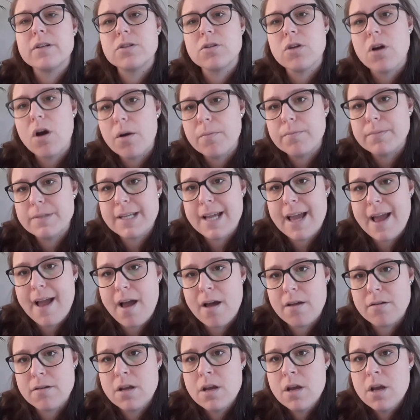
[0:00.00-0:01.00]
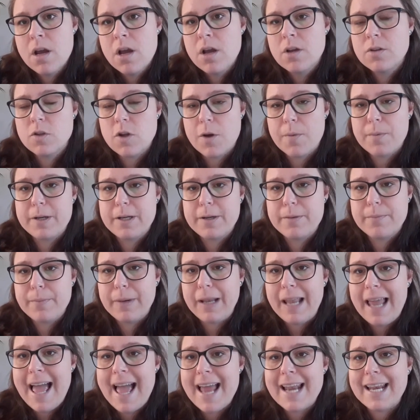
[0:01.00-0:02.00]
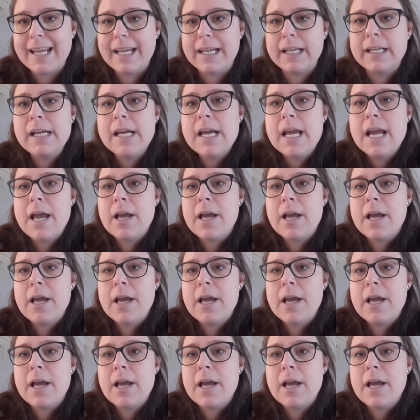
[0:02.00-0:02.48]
top-down dominant planning,